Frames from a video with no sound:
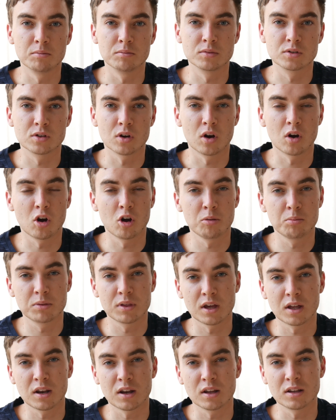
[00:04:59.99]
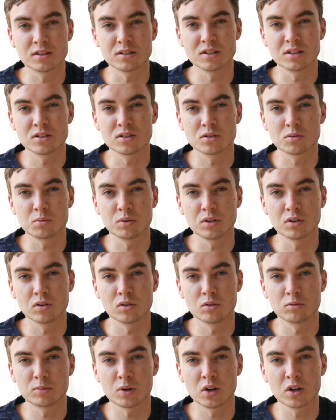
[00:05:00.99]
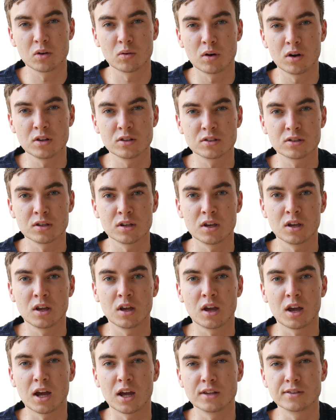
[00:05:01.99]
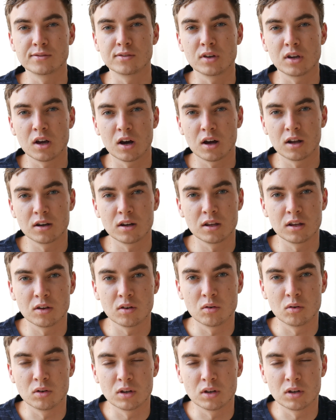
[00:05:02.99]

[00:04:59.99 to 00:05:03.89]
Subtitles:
So I hope that assists with your lawn mowing quotes. As for gardening or